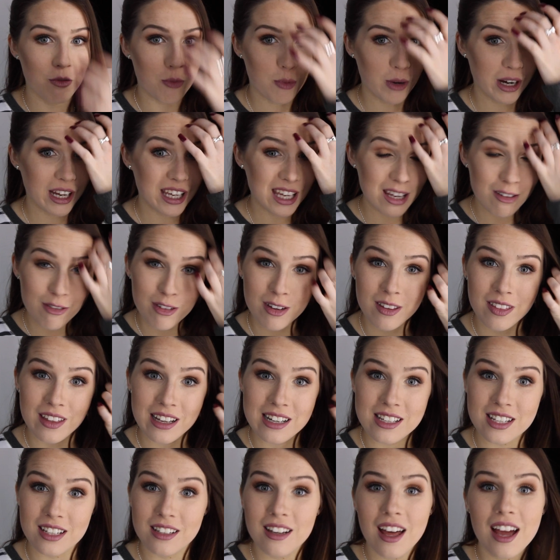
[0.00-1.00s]
bringing
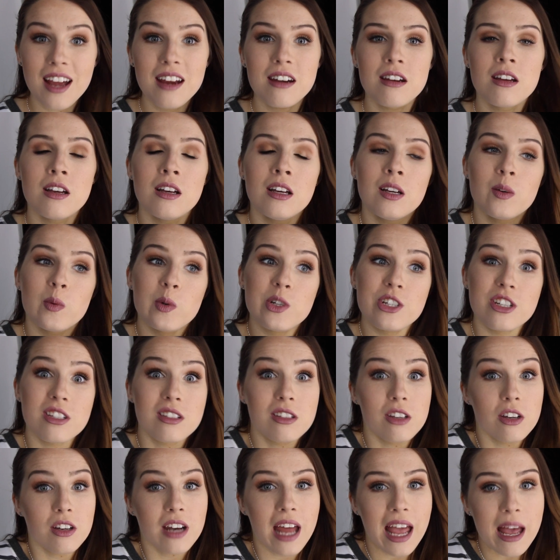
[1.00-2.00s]
everything to light, which is
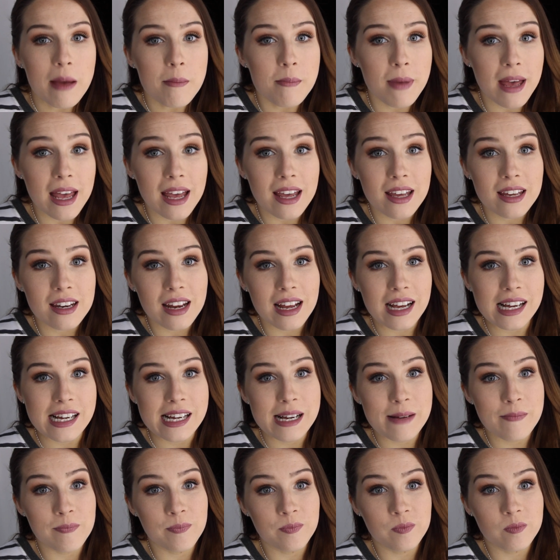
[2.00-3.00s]
good and bad
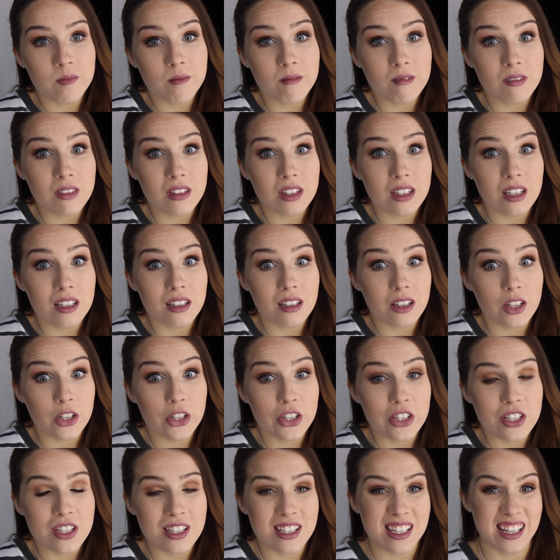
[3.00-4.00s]

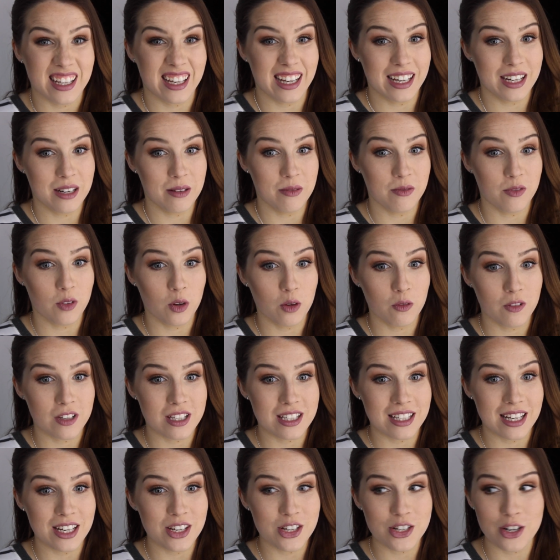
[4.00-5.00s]
because it kind of
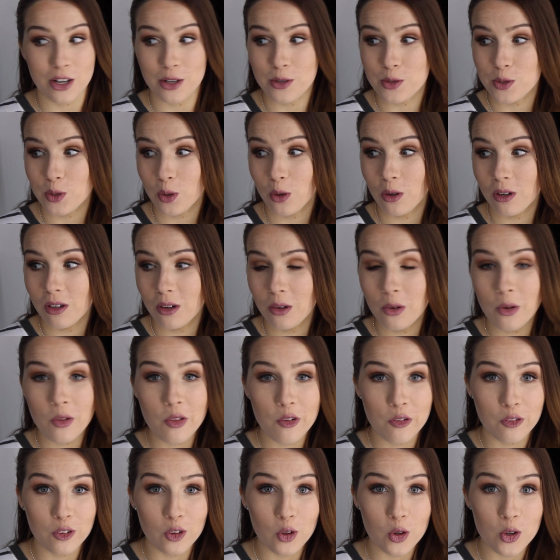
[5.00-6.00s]
obviously shows all the
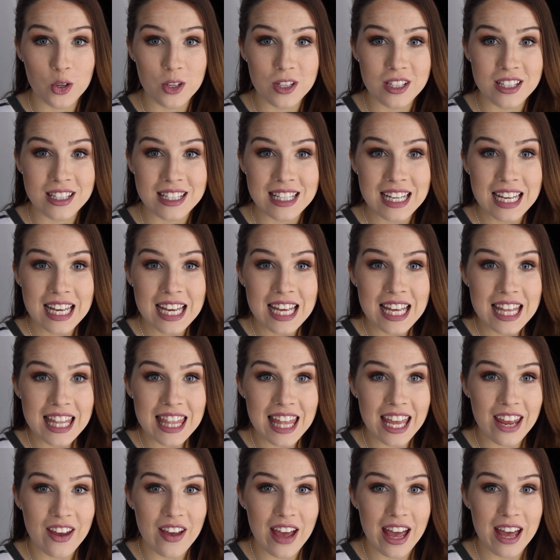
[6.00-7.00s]
flaws
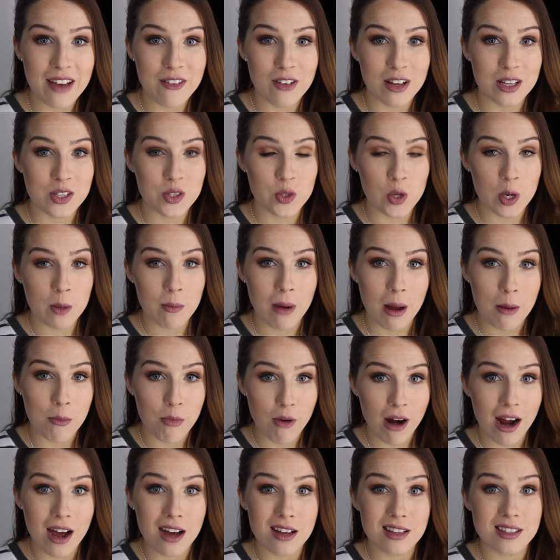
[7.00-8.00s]
that you have. I was doing my
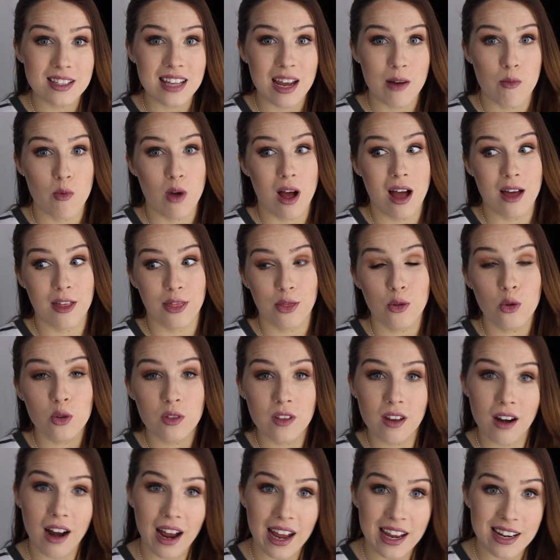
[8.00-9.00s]
brows and I thought
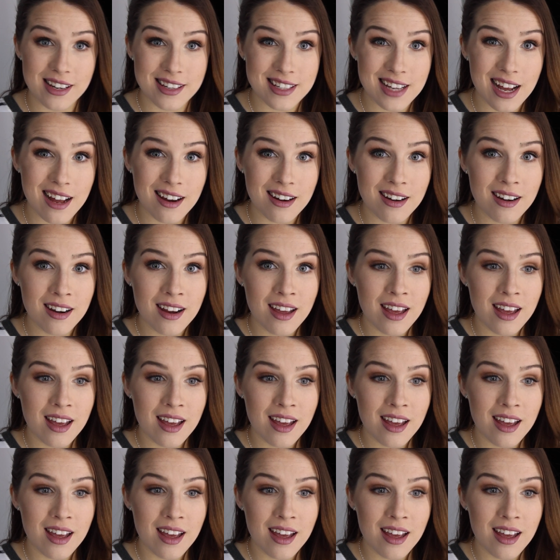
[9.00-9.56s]
that I had done,